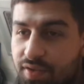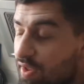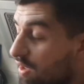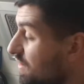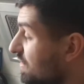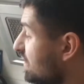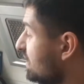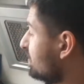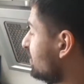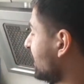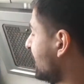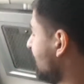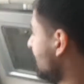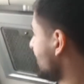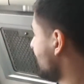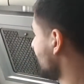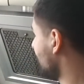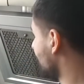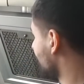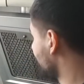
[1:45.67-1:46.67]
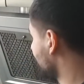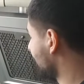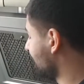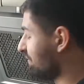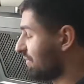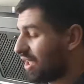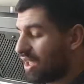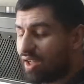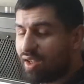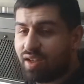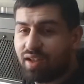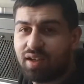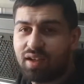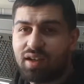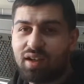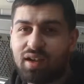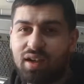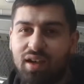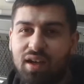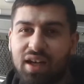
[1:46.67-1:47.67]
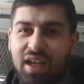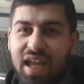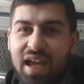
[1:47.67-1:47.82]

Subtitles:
so this is my kitchen. I mean, I